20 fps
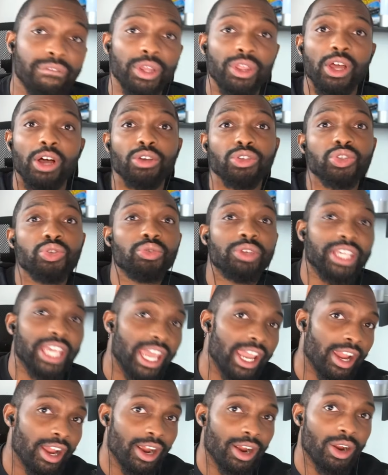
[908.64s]
those who
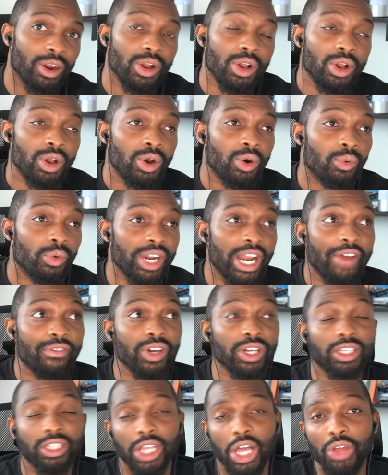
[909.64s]
care,
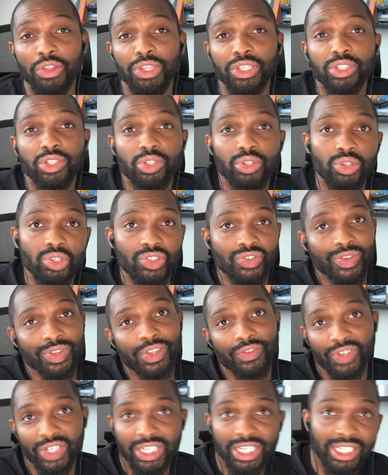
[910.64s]
whatever clothing you use
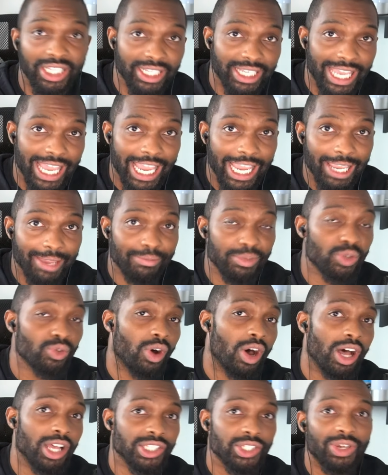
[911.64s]
from the vanilla game, you
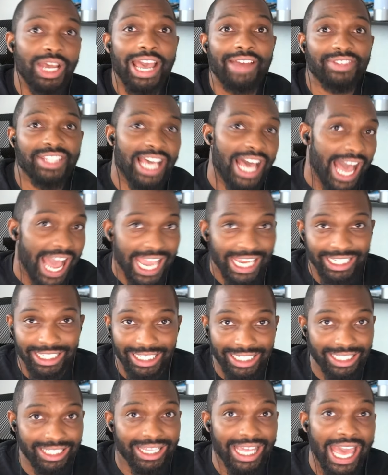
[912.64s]
also have to
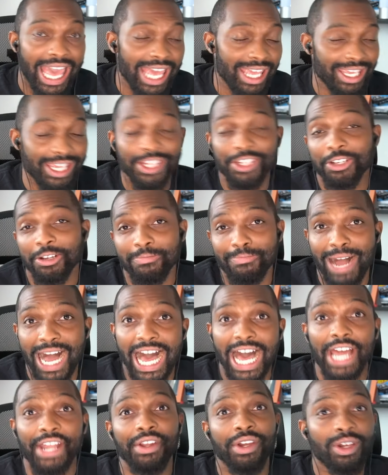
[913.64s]
ID that in your
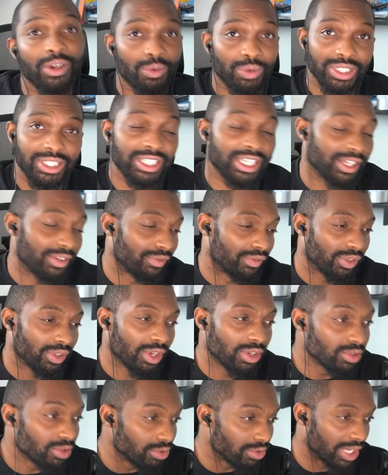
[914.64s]
mod. Once again, for
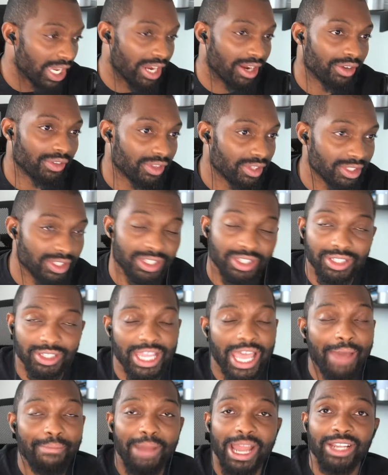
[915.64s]
those who care,
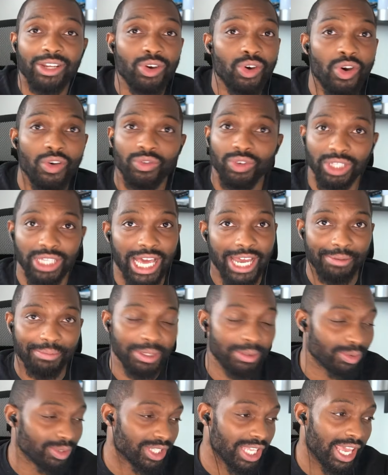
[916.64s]
that might go over a lot of
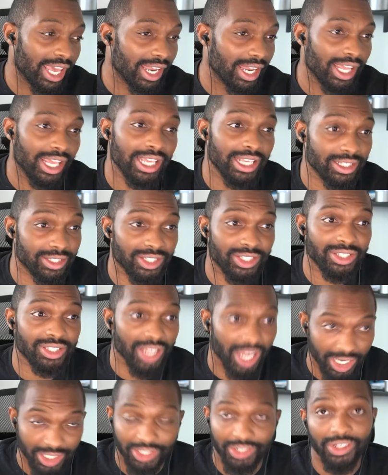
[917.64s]
people's head. It
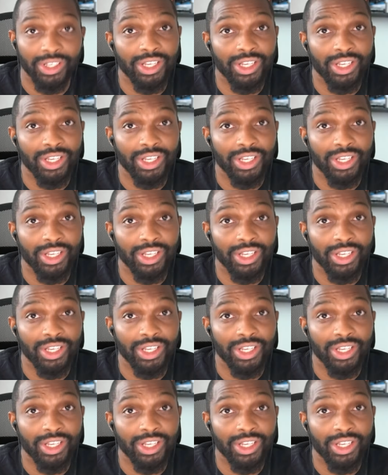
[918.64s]
sucked